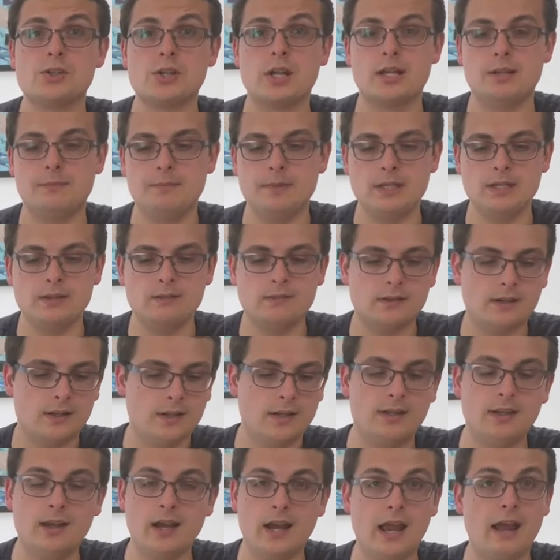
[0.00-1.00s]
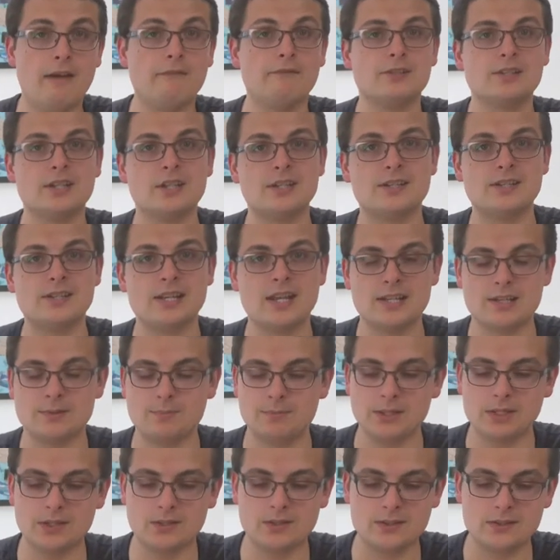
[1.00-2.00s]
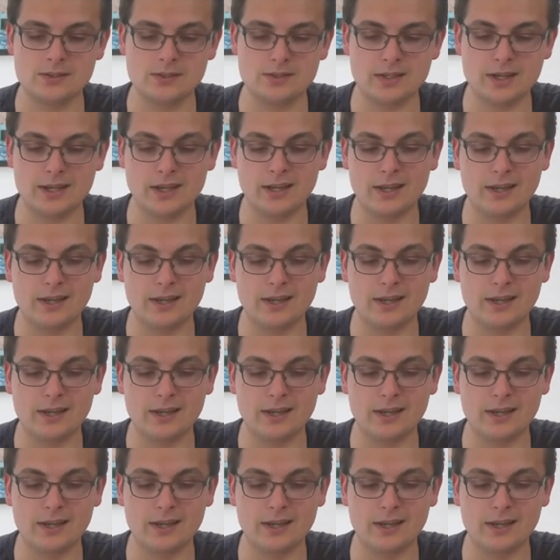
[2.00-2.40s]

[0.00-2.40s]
And I mean, I haven't done a test because